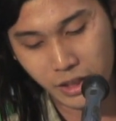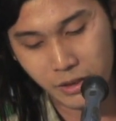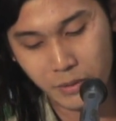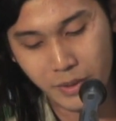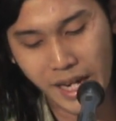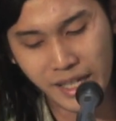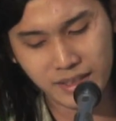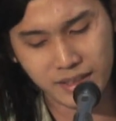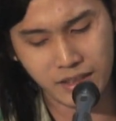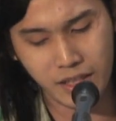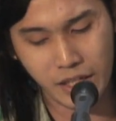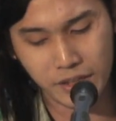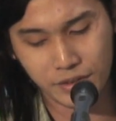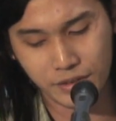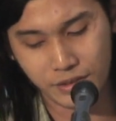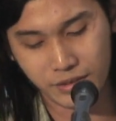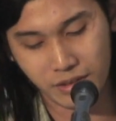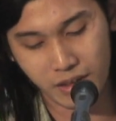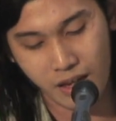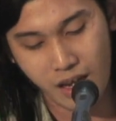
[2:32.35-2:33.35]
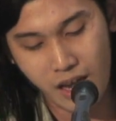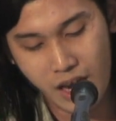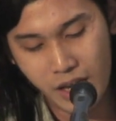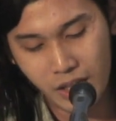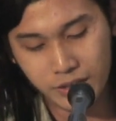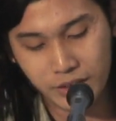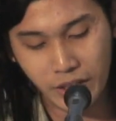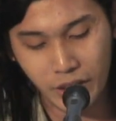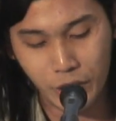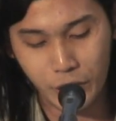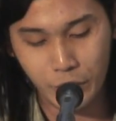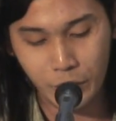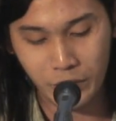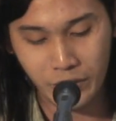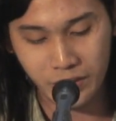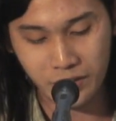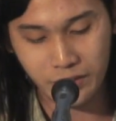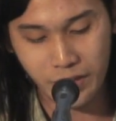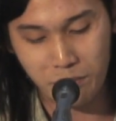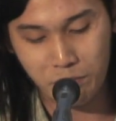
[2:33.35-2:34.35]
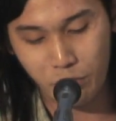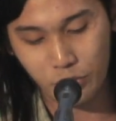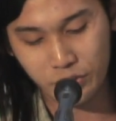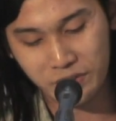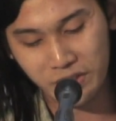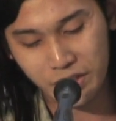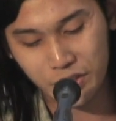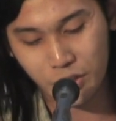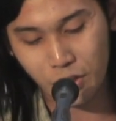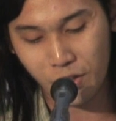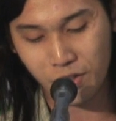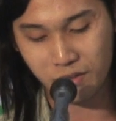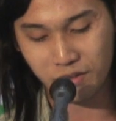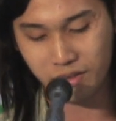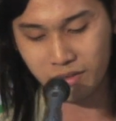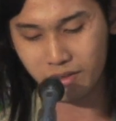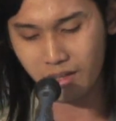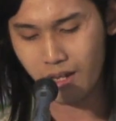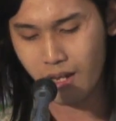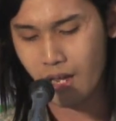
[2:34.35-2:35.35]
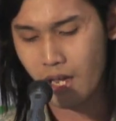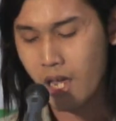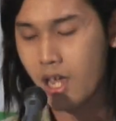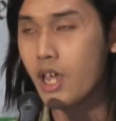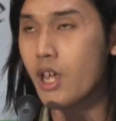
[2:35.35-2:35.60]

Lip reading: are restless in securing their positions,